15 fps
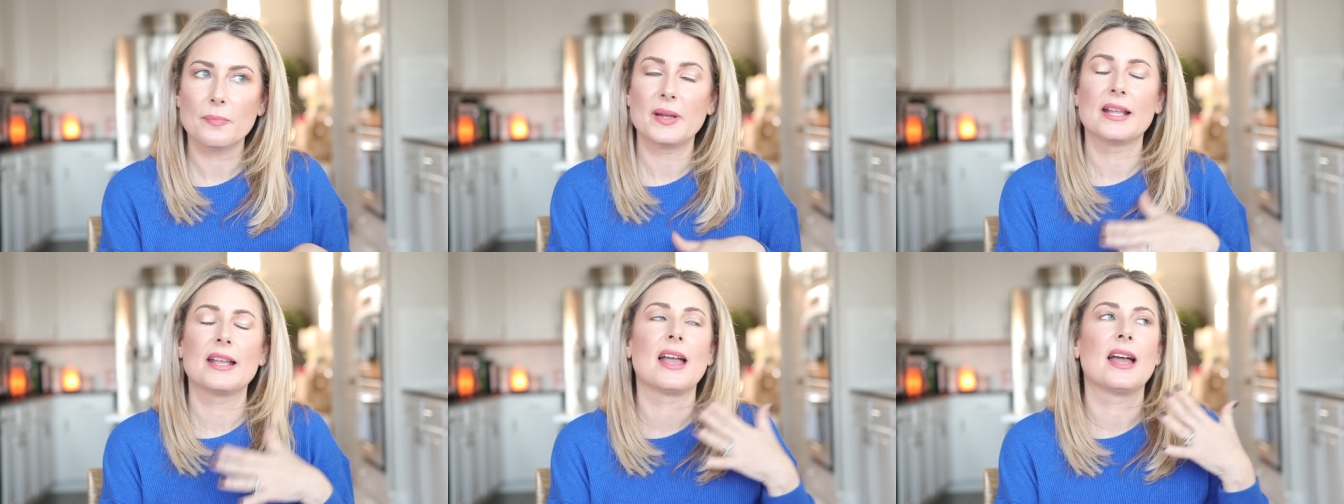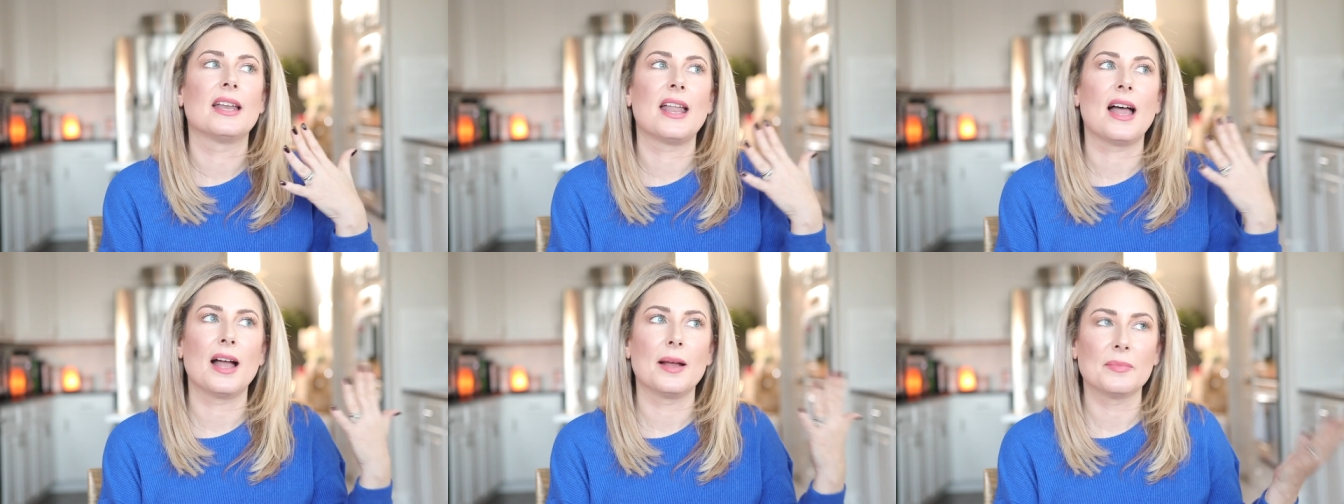but
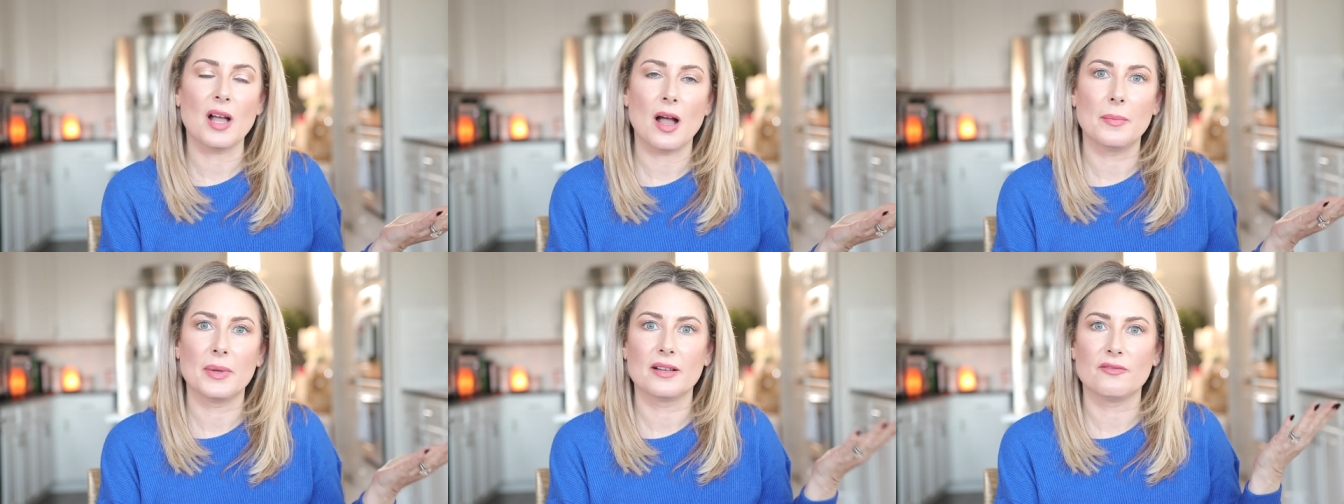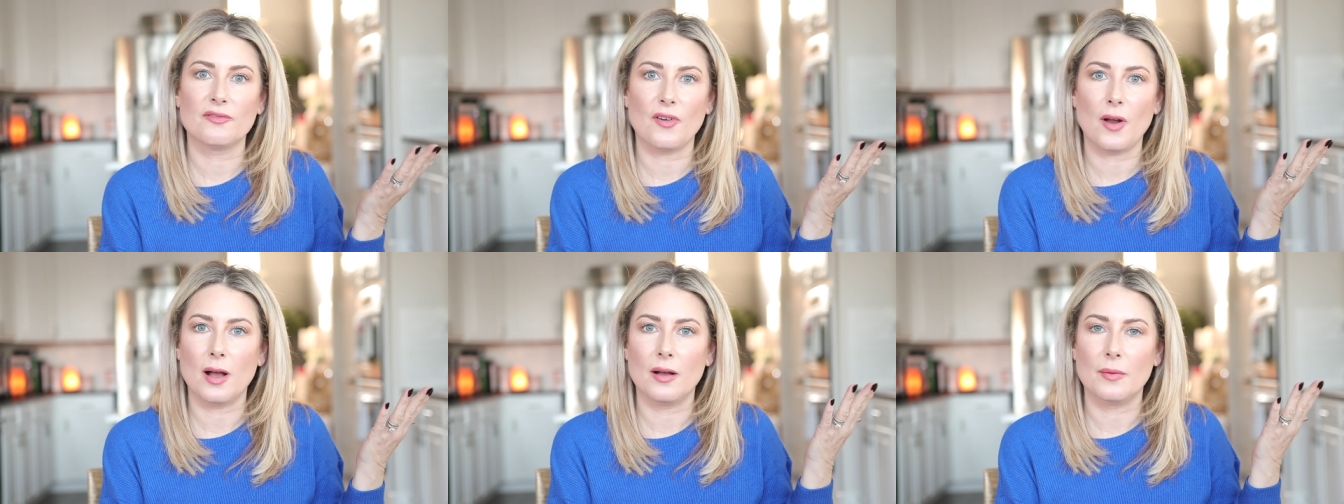again, I'm coming
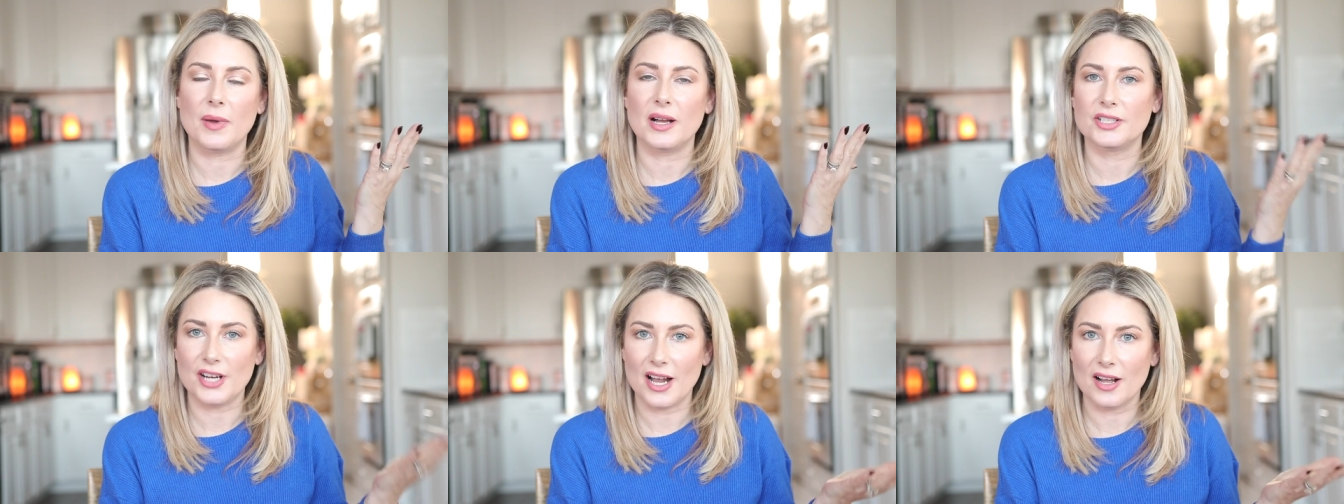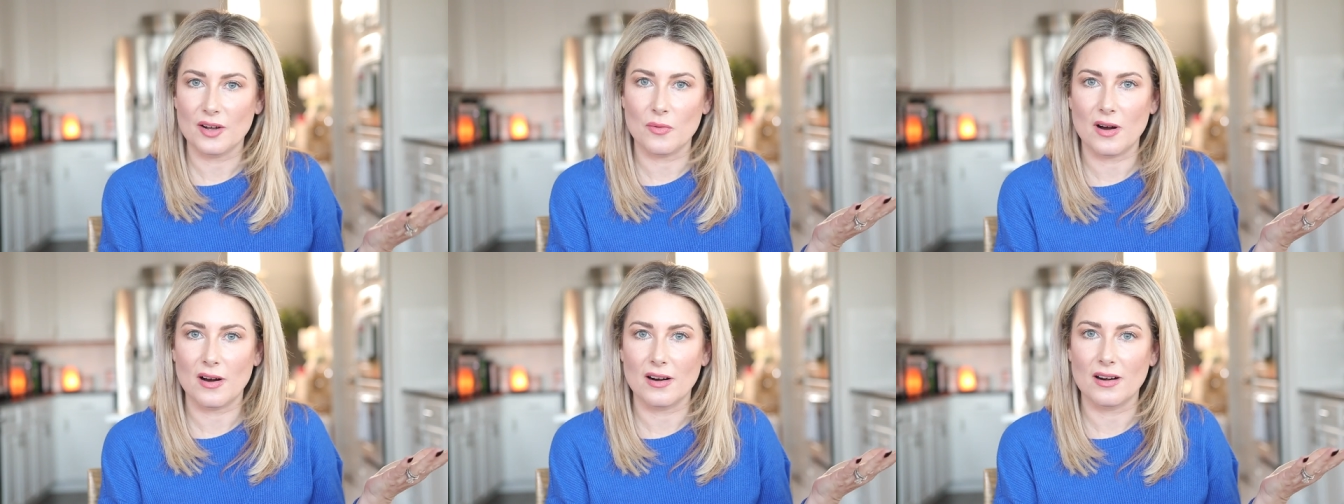from a
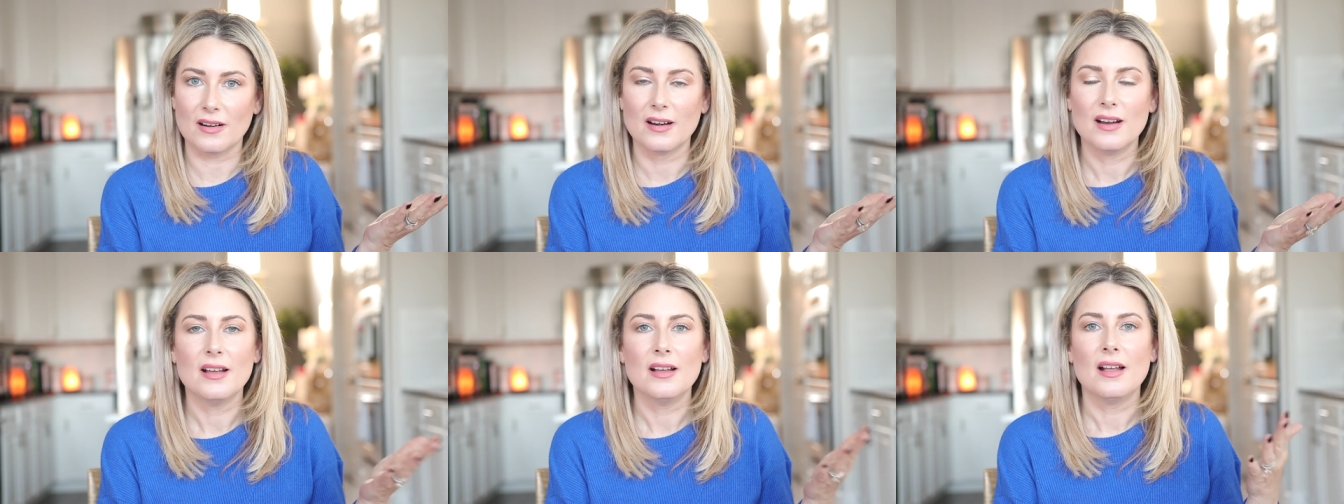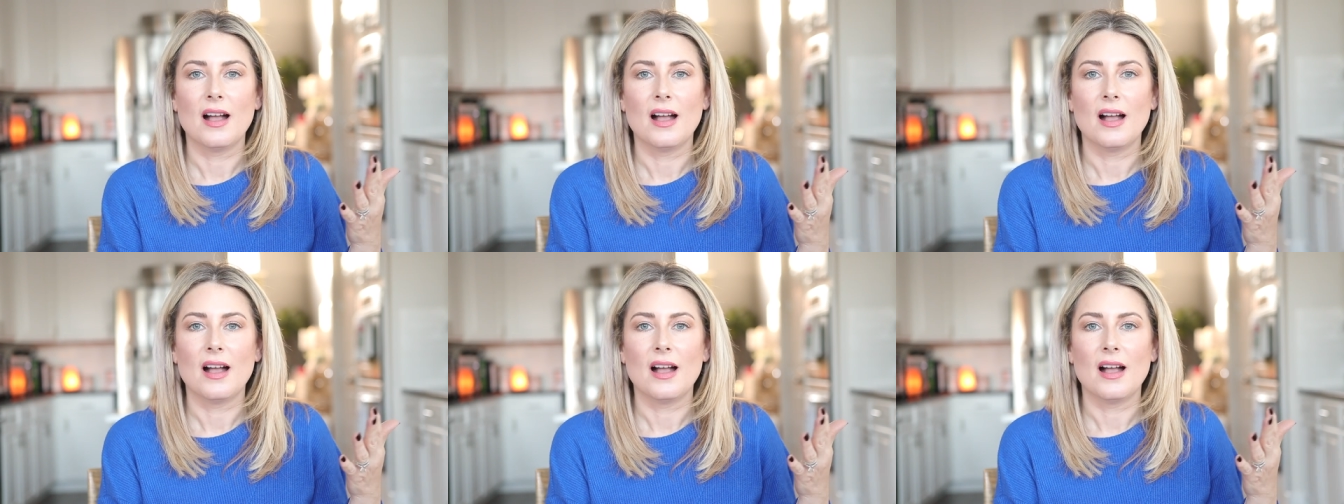Jaguar.